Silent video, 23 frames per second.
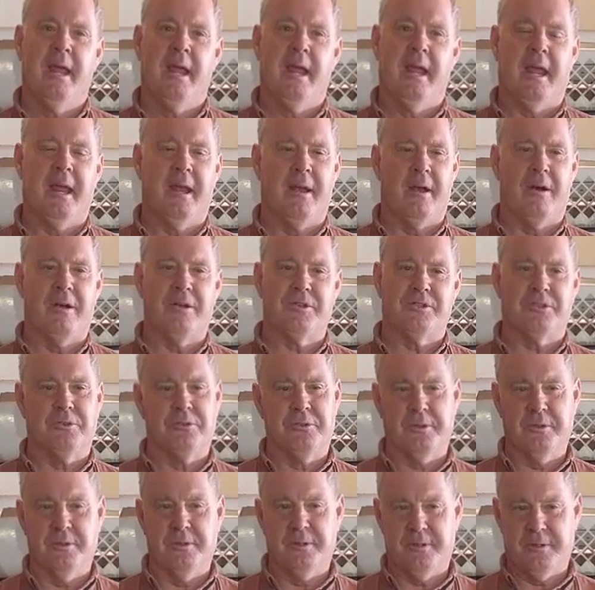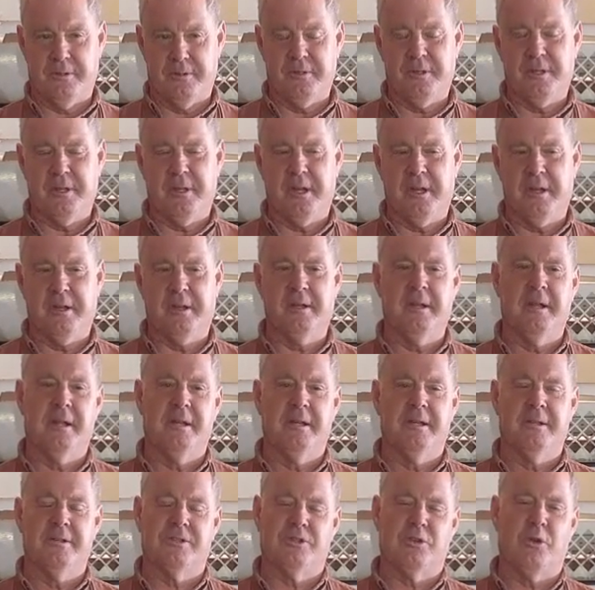And also the
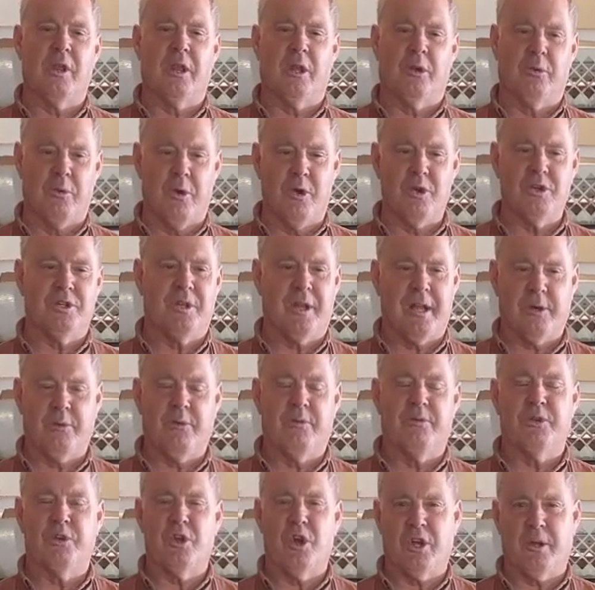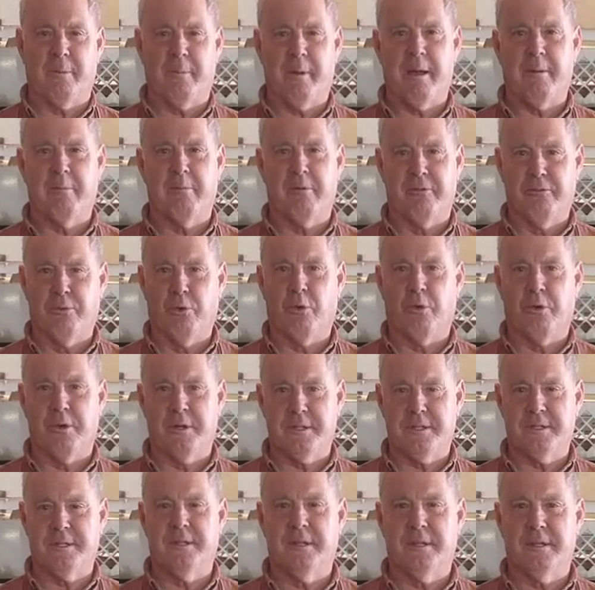soil erosion, like we've talked about before,
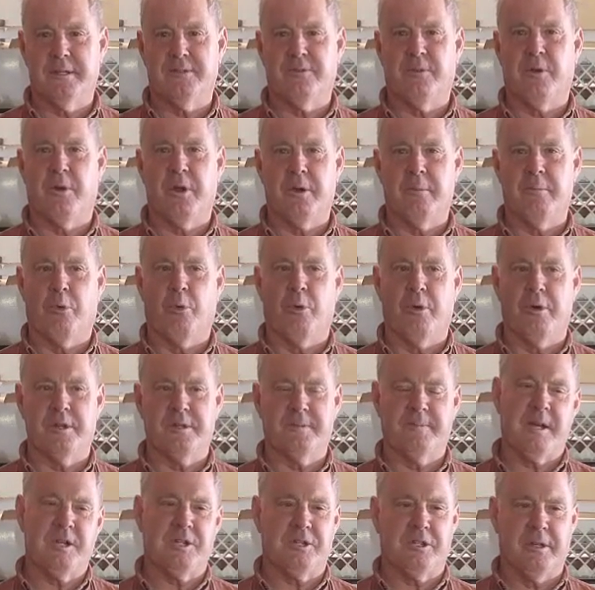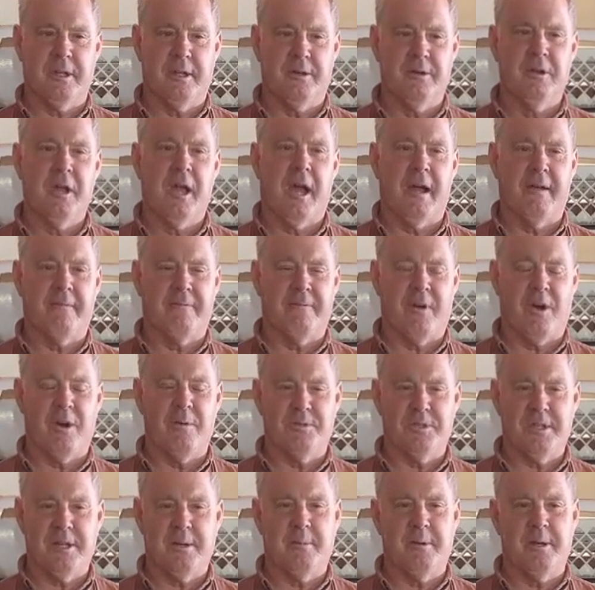is very important. Especially, I farm
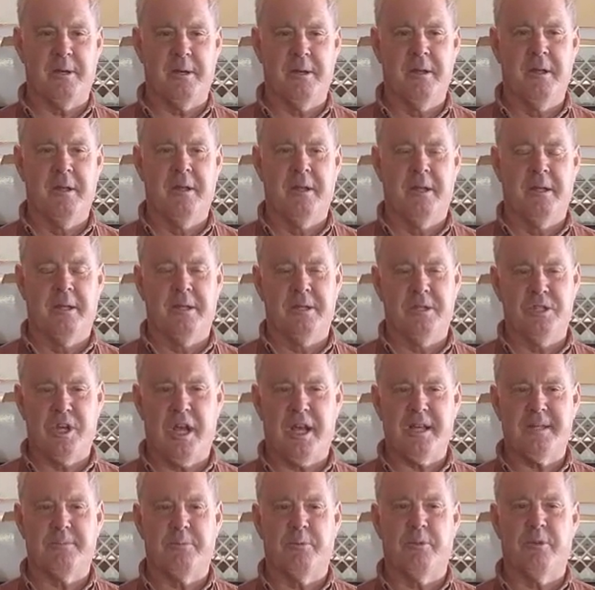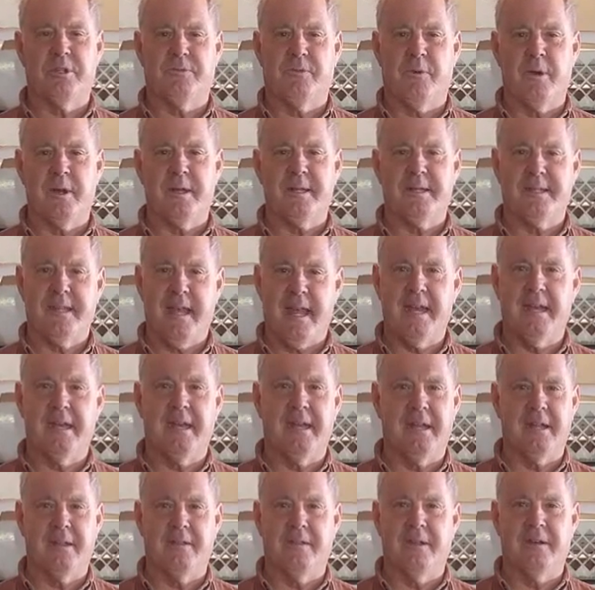some in Jasper that's very
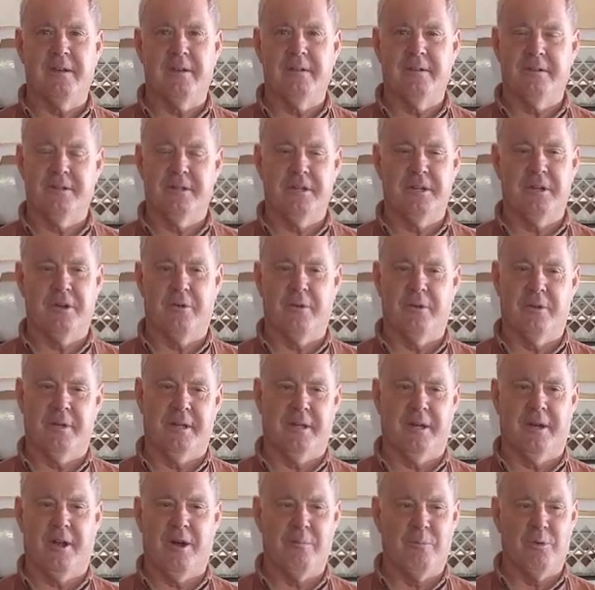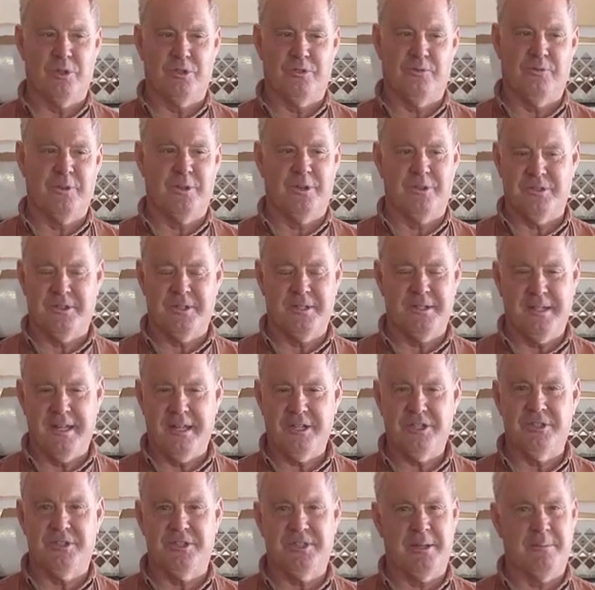sandy, and then it almost fills the
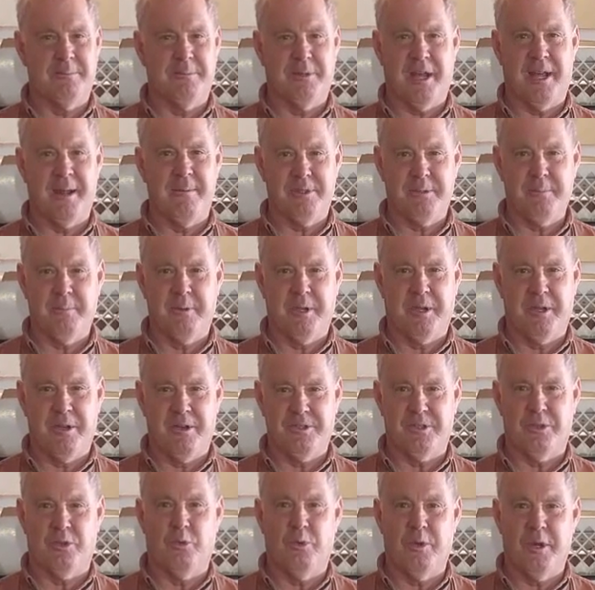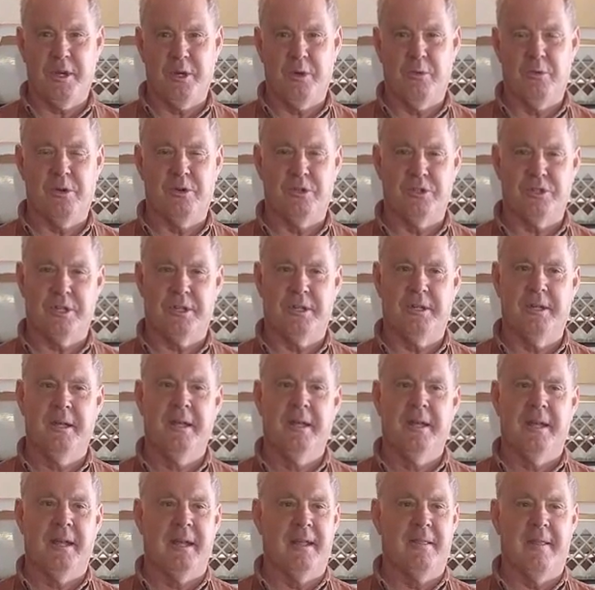ditches sometimes because of the wind erosion,
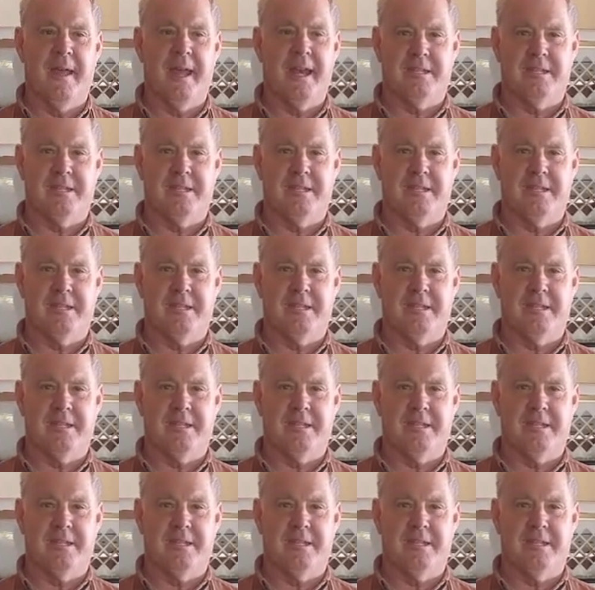and that